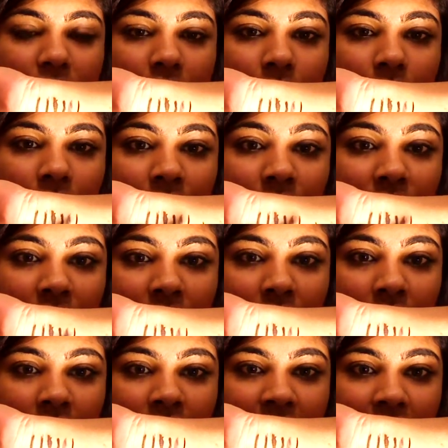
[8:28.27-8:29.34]
Oh, I really
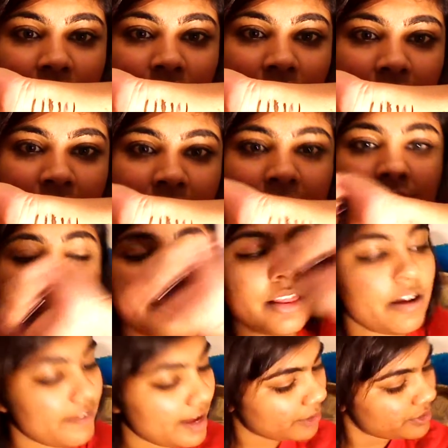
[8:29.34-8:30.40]
love that line, and I
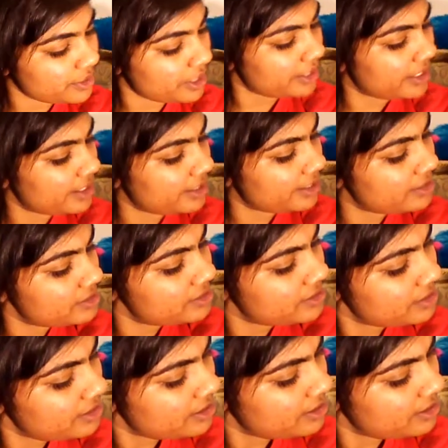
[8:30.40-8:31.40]
love how dark it is.